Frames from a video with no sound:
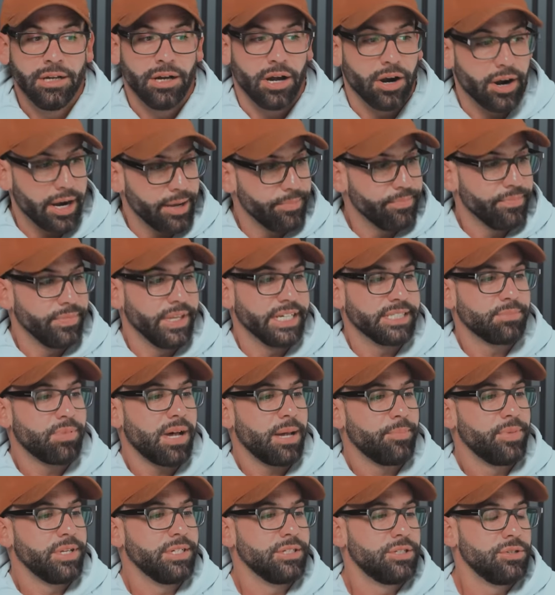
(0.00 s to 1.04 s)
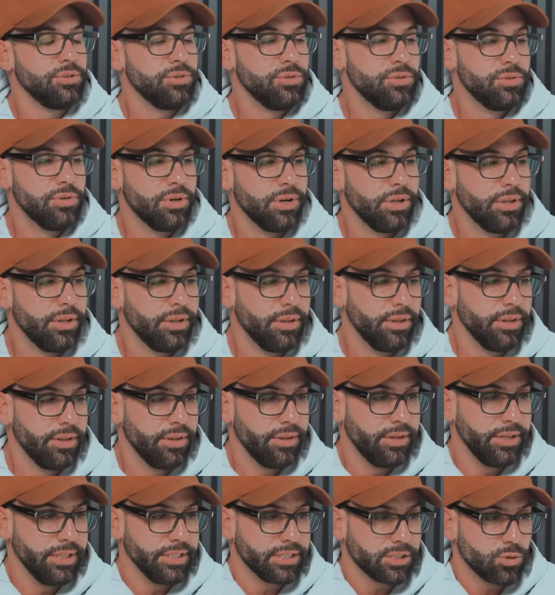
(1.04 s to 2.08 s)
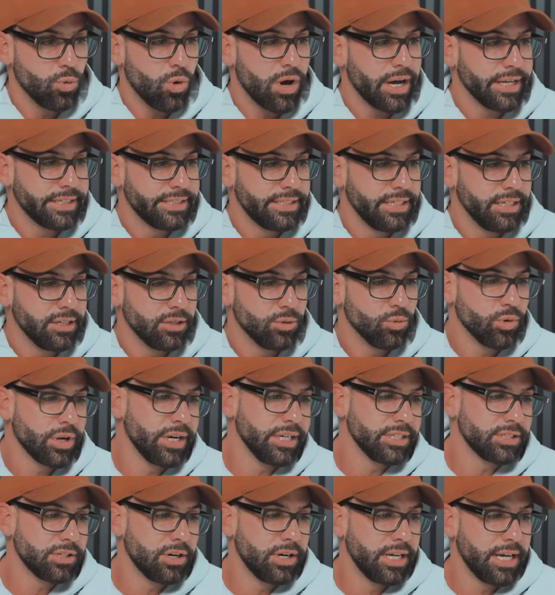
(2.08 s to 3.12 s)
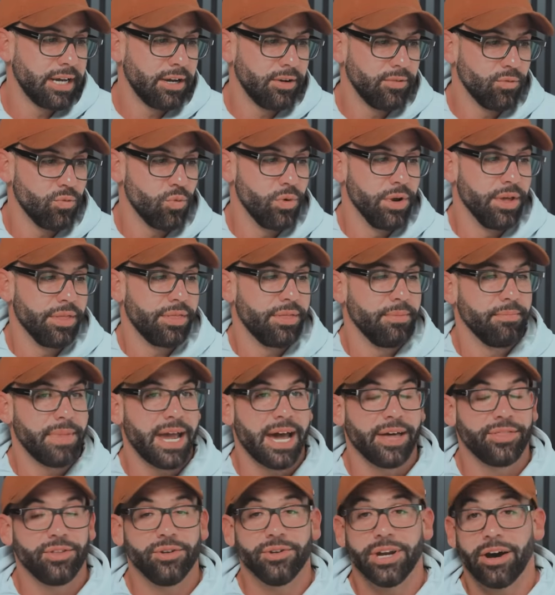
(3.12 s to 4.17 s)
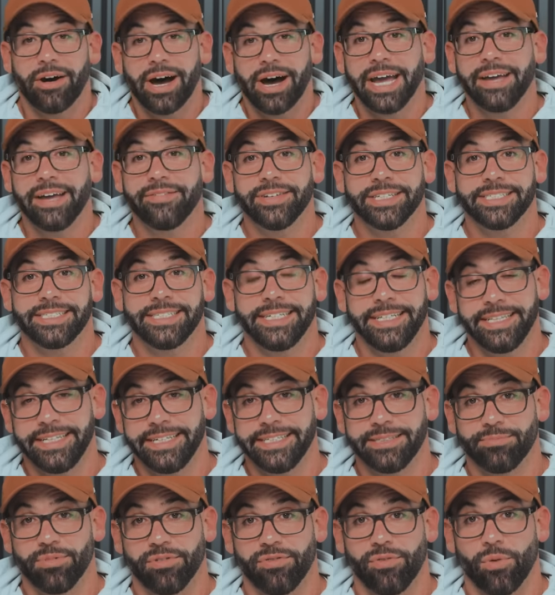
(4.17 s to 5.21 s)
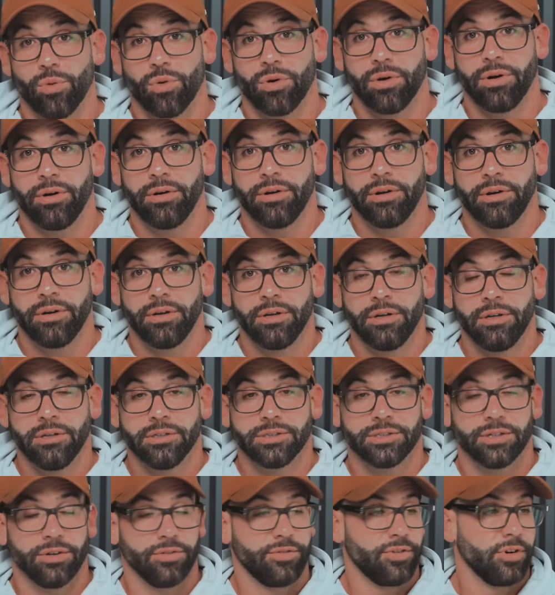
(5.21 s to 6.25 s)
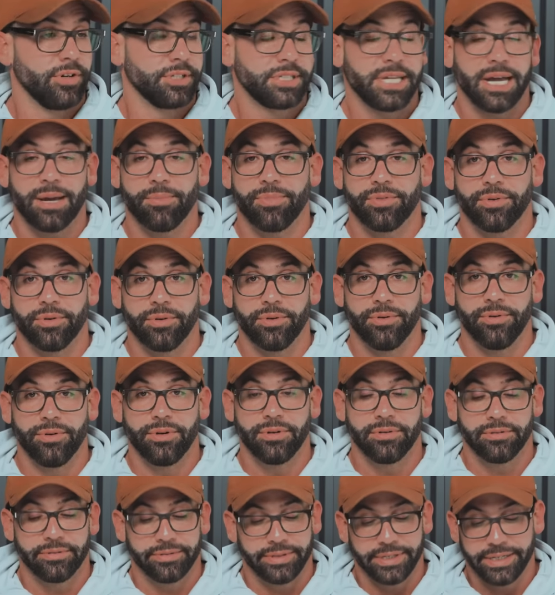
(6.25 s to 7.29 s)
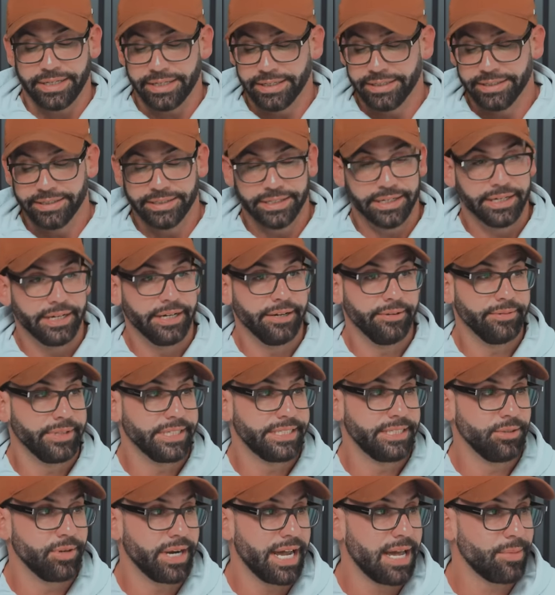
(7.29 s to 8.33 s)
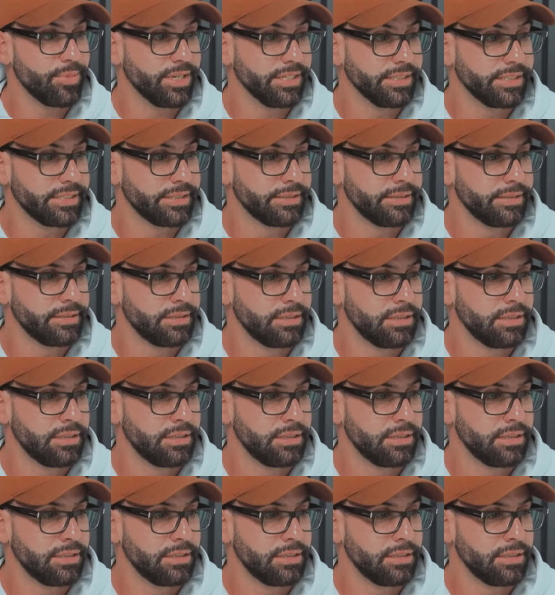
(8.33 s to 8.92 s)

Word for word: All right, let's pop into the squats here. We're going to start out with Matthew. Now, I haven't seen these before, so first time through, and let's see what happens.